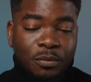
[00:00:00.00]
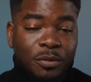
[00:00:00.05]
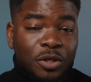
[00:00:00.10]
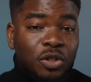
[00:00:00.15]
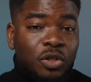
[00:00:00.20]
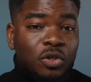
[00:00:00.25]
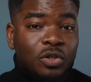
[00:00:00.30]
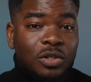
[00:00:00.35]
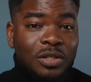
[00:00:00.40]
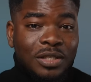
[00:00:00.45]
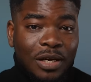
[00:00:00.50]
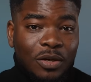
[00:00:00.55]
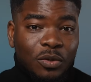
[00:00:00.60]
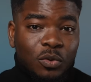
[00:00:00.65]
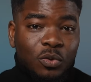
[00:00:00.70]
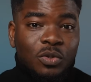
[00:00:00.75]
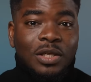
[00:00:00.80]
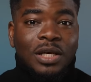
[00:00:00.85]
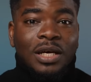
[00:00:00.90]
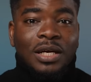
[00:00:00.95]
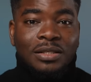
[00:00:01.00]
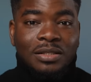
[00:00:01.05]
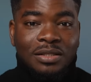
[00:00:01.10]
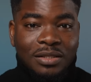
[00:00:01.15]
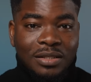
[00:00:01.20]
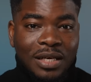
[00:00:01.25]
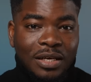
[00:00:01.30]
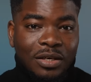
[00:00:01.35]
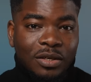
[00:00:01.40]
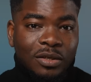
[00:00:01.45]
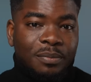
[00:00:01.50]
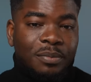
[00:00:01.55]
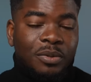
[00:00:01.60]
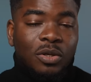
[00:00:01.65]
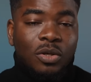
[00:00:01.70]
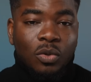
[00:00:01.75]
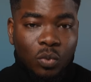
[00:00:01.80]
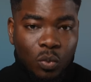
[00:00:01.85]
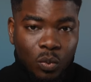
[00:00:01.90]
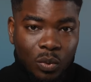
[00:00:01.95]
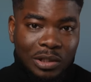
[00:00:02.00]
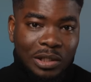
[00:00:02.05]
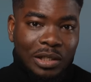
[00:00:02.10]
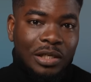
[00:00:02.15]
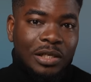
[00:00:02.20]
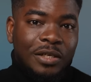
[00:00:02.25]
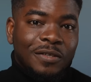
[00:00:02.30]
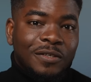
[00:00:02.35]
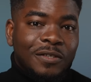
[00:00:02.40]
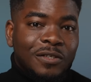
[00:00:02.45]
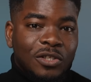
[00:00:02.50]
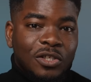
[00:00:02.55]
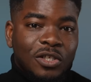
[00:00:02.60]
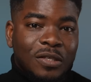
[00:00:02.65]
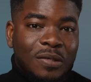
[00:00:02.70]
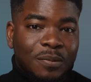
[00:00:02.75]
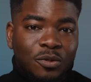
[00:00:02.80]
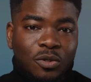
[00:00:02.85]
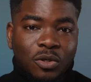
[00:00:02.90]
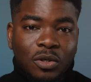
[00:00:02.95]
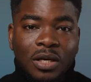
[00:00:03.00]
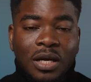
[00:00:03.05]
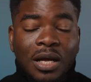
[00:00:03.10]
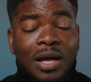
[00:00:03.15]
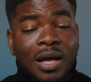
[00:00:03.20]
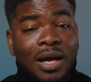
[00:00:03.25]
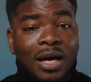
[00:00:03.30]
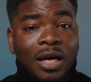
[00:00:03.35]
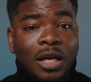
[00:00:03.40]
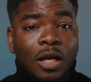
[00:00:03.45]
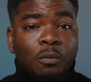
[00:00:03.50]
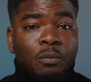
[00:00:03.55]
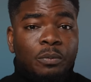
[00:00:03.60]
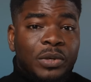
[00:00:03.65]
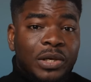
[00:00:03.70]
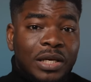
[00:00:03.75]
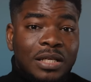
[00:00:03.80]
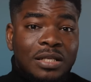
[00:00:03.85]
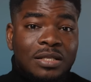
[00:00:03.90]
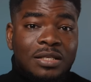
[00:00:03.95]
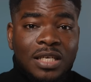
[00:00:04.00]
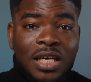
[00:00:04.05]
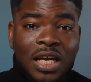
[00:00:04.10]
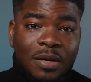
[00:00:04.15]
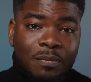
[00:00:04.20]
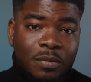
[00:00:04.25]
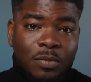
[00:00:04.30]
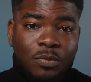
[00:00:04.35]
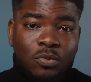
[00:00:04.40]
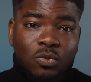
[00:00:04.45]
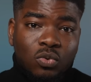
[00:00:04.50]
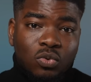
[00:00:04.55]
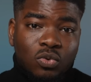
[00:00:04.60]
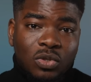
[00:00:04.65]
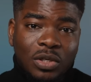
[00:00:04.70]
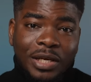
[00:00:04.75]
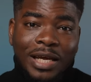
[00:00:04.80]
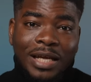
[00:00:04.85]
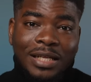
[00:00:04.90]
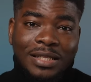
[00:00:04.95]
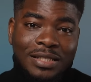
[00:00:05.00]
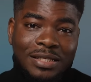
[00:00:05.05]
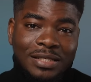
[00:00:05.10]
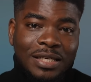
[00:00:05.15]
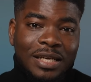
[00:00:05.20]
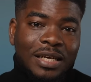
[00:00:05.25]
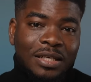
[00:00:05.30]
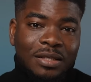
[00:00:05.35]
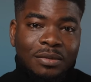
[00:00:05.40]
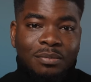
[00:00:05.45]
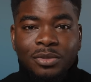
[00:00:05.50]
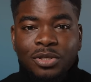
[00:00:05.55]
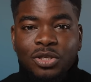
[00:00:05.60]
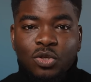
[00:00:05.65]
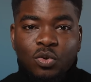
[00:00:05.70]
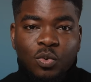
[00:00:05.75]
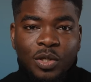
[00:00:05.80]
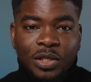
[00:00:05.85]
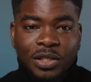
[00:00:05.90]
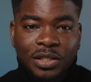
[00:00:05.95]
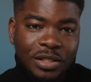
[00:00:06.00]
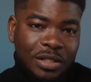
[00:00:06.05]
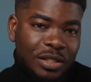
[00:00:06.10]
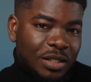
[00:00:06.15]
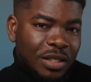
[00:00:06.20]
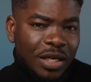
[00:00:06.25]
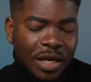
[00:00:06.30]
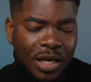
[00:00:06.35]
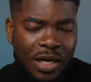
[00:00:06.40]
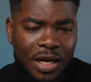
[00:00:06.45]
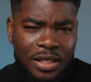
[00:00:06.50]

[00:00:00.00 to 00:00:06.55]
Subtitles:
Make sure you download and sign up with the link in the description, and I'll pick in 10 people to get 10 BUSD,